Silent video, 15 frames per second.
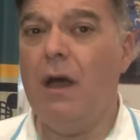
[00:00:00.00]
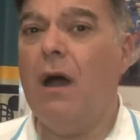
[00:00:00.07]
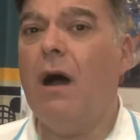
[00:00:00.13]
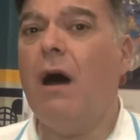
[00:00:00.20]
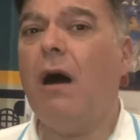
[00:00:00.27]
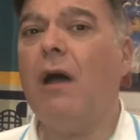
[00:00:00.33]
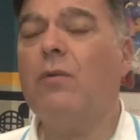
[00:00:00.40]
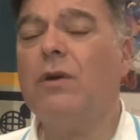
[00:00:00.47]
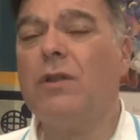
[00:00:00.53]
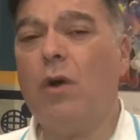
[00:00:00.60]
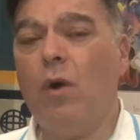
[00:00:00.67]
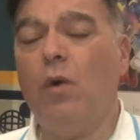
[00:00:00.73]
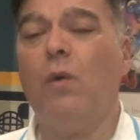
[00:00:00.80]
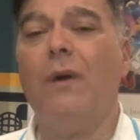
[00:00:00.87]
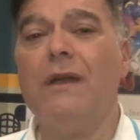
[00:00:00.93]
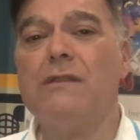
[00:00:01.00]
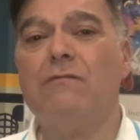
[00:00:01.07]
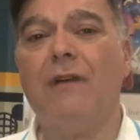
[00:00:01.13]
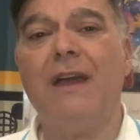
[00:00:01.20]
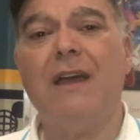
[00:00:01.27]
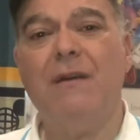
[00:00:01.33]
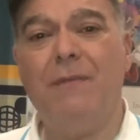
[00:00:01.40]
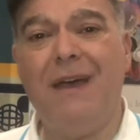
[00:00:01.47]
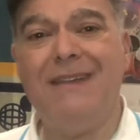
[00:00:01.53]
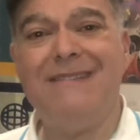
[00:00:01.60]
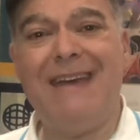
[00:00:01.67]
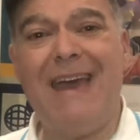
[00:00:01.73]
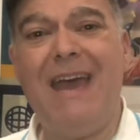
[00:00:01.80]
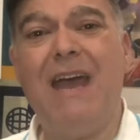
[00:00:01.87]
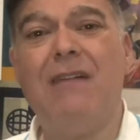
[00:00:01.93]
I would always recommend
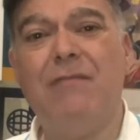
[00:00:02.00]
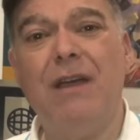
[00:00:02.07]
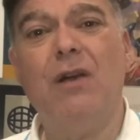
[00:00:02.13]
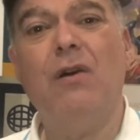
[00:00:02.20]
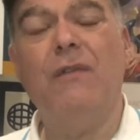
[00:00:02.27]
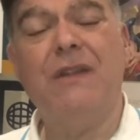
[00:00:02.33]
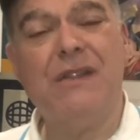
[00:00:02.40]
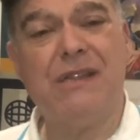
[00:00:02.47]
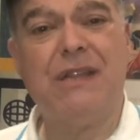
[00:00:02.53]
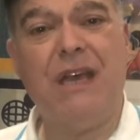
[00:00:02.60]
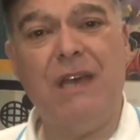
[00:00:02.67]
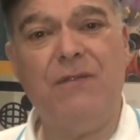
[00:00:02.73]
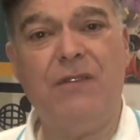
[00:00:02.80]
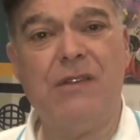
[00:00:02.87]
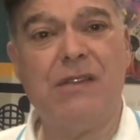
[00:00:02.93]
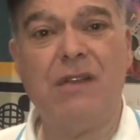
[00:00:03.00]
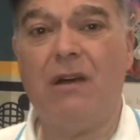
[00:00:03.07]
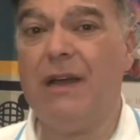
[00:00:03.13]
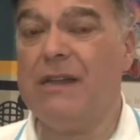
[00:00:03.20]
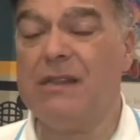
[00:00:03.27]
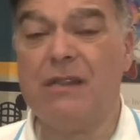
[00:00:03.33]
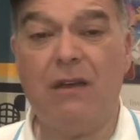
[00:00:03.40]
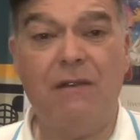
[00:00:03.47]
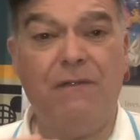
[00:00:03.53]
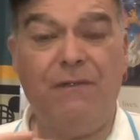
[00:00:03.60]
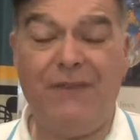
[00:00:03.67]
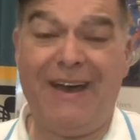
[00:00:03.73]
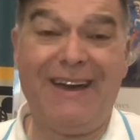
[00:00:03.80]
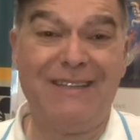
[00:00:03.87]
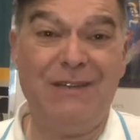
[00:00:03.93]
erring on the safer side, so
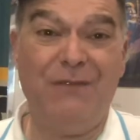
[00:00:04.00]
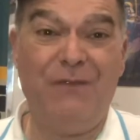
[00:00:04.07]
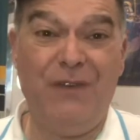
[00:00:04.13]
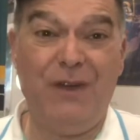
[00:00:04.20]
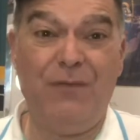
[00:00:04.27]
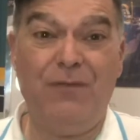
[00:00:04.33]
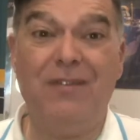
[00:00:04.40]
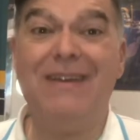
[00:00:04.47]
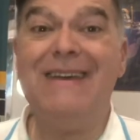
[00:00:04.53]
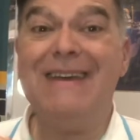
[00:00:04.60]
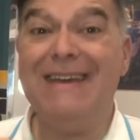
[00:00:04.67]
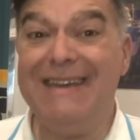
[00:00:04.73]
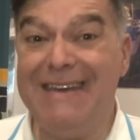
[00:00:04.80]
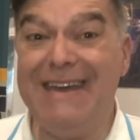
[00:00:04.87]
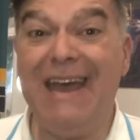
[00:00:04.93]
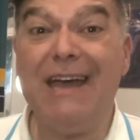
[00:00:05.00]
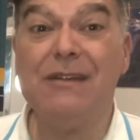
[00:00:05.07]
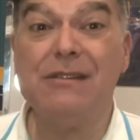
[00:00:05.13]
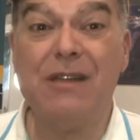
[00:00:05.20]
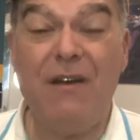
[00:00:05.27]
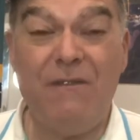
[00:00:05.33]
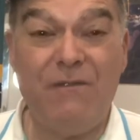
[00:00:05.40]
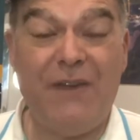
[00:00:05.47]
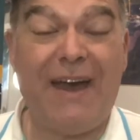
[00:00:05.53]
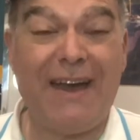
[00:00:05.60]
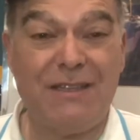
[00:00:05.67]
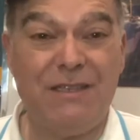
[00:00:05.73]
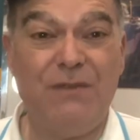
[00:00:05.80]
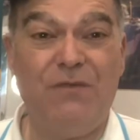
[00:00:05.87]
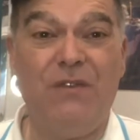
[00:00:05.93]
factor 50, yes,
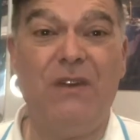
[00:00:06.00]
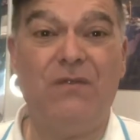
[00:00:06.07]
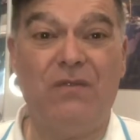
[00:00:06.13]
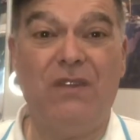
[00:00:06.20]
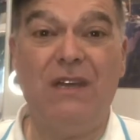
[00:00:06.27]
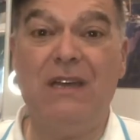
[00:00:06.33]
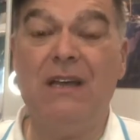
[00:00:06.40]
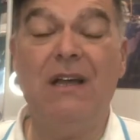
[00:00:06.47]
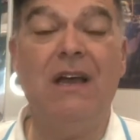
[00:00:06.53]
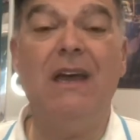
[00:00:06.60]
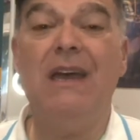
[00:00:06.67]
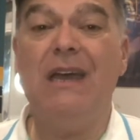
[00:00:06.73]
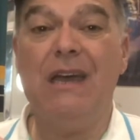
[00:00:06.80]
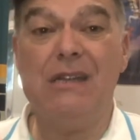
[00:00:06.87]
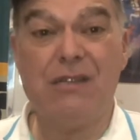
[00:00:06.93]
factor 50 is a